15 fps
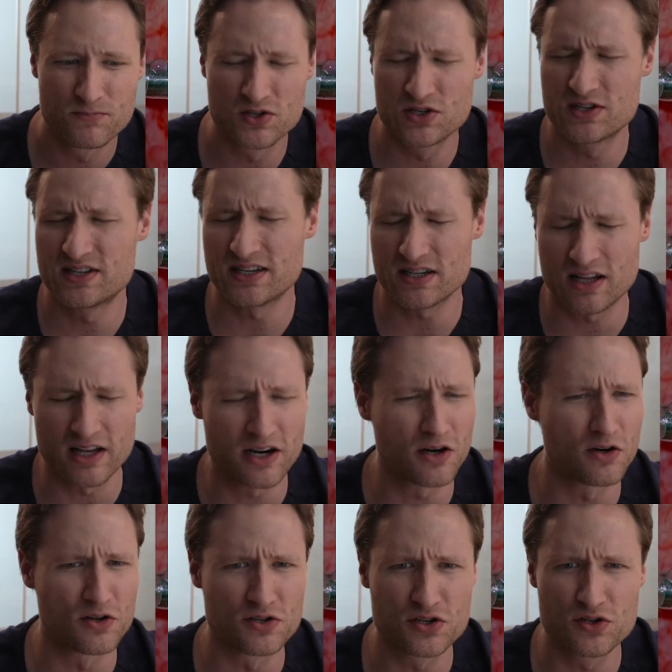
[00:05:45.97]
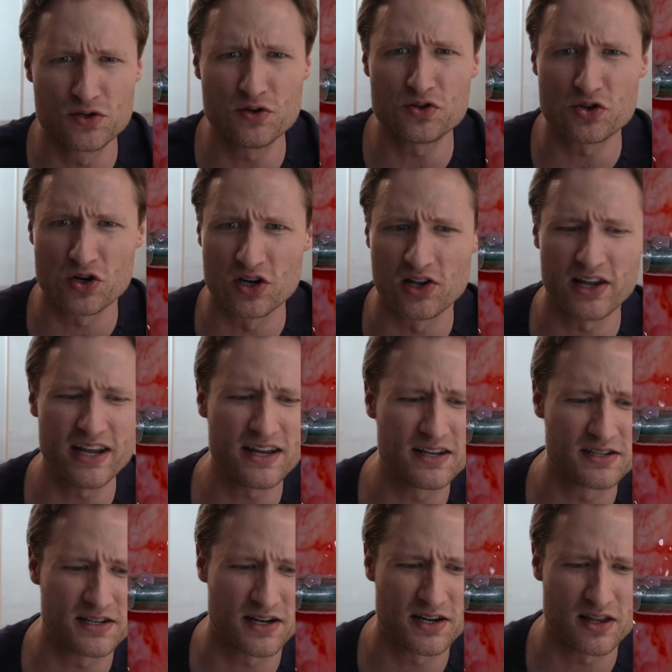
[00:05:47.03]
scleral sutured
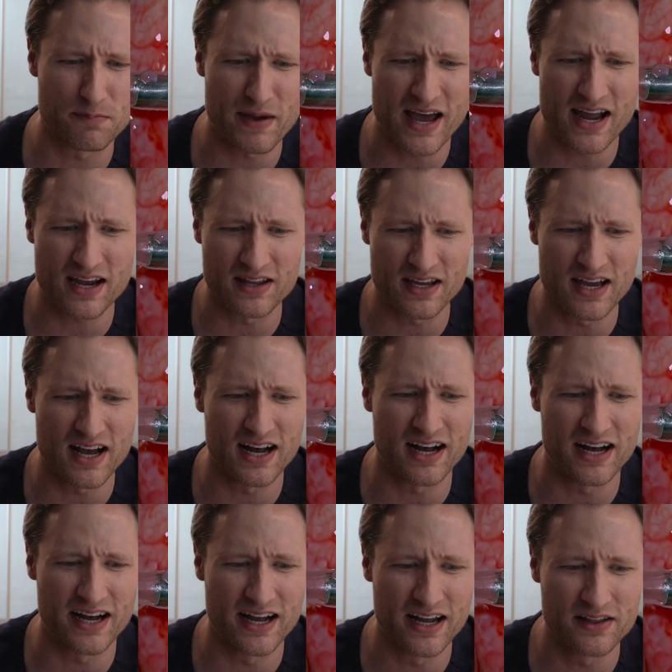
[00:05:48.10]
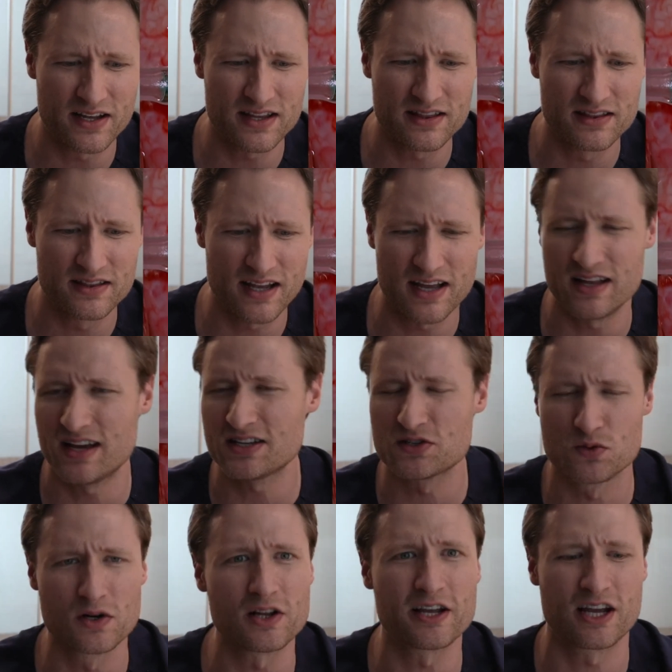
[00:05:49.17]
lens into the back of the eye, and then
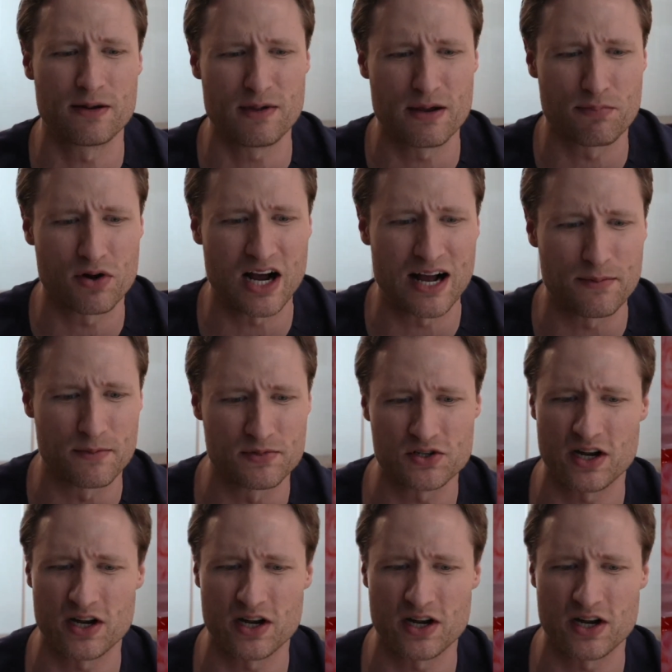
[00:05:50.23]
that's really going to be a problem.